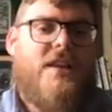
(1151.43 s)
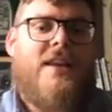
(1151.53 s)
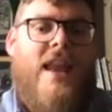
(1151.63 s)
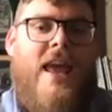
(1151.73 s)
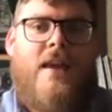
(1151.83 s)

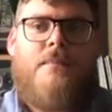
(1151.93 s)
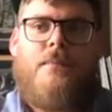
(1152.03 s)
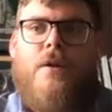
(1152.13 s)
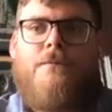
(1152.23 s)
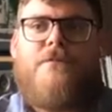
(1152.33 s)
name
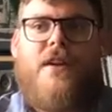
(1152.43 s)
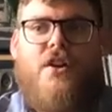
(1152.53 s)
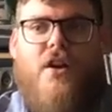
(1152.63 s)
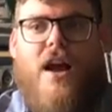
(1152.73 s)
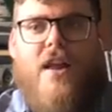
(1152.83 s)
or
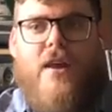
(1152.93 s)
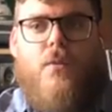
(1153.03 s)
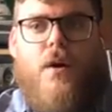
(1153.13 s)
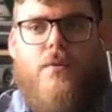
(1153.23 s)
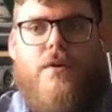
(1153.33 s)
figure out
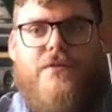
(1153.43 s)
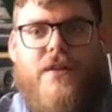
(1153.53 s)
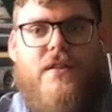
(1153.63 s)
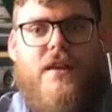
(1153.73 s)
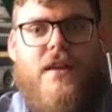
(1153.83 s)
what we're
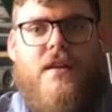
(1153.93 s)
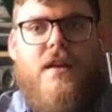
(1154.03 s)
feeling